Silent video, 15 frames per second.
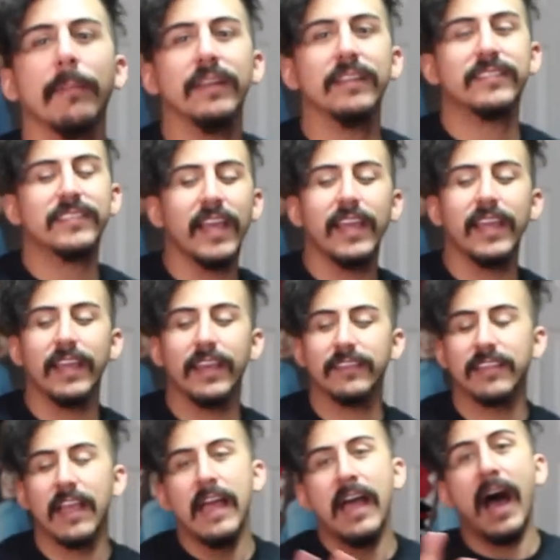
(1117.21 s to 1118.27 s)
I'm gonna say
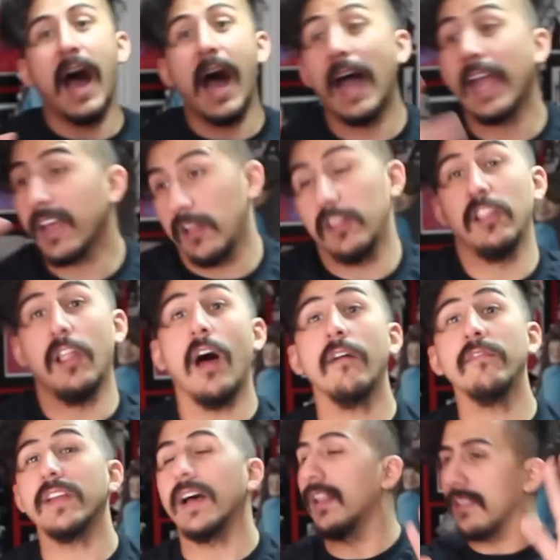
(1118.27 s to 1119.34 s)
is, I
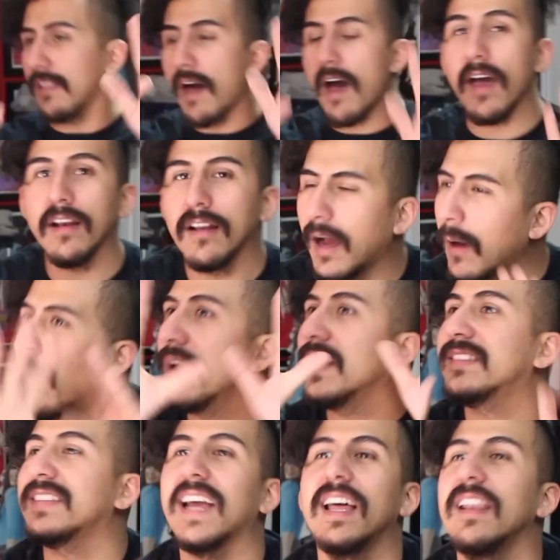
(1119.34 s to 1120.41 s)
loved a lot. I
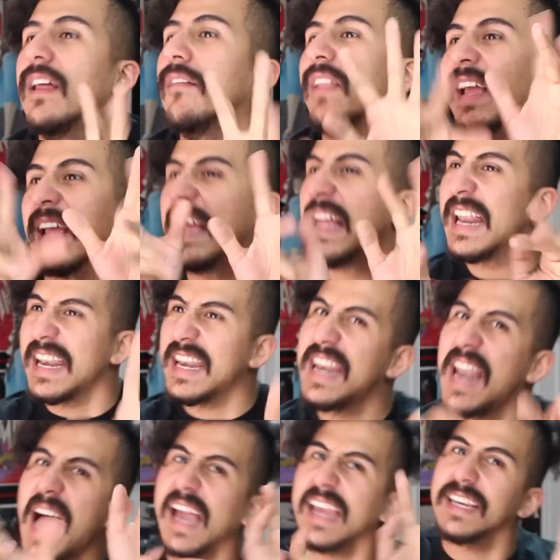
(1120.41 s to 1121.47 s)
wanna say I loved like
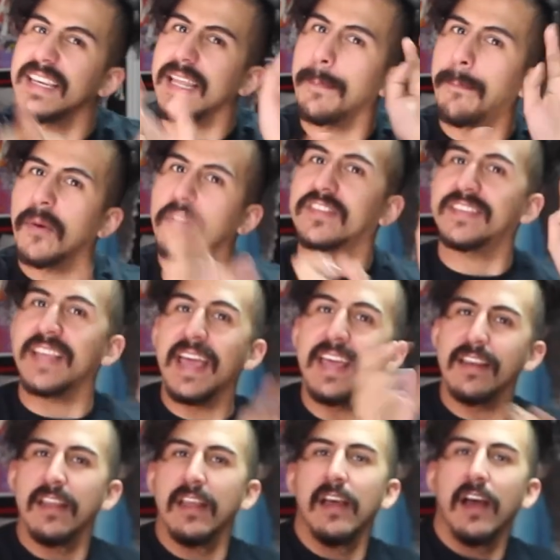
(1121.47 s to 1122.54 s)
90%
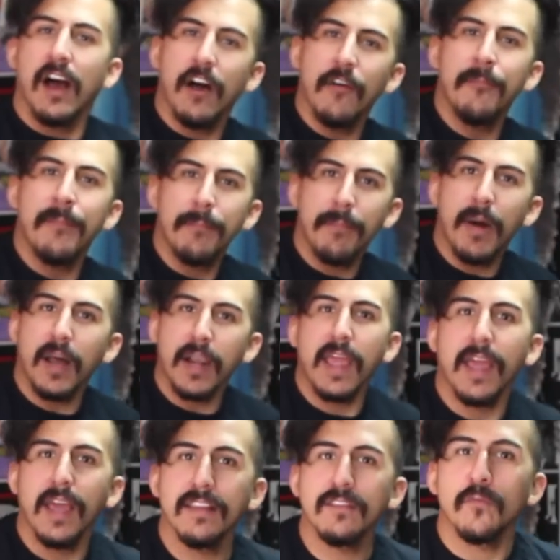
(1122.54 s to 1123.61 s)
of
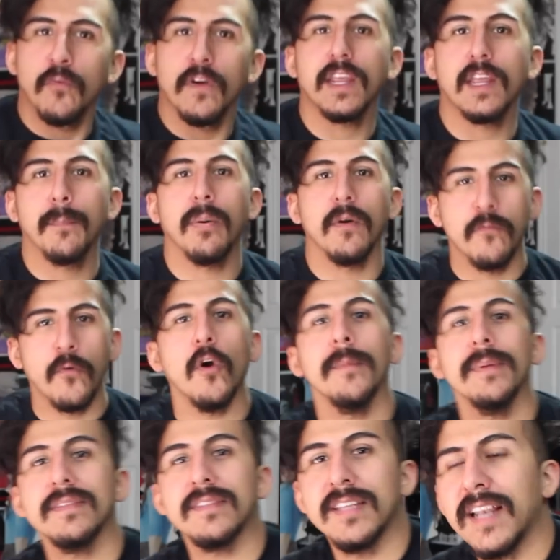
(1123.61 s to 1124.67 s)
Monahan's freaking
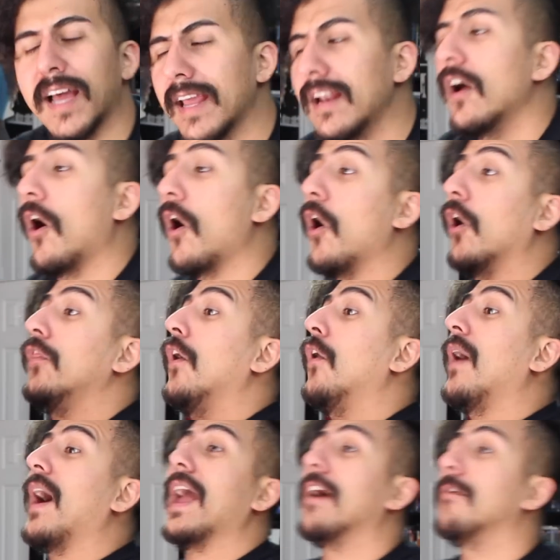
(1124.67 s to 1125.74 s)
performance tonight,
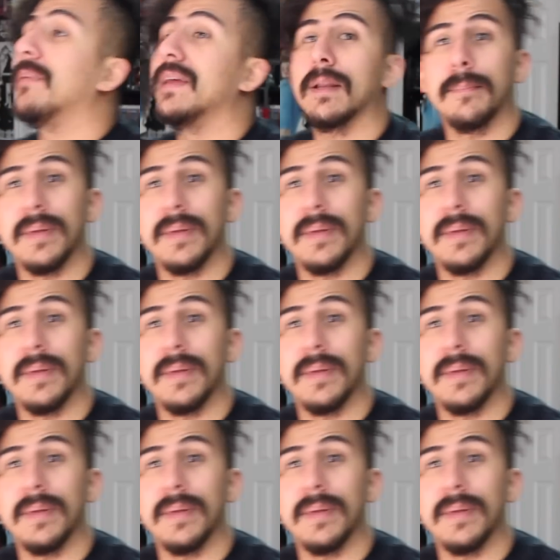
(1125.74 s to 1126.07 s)
although I have been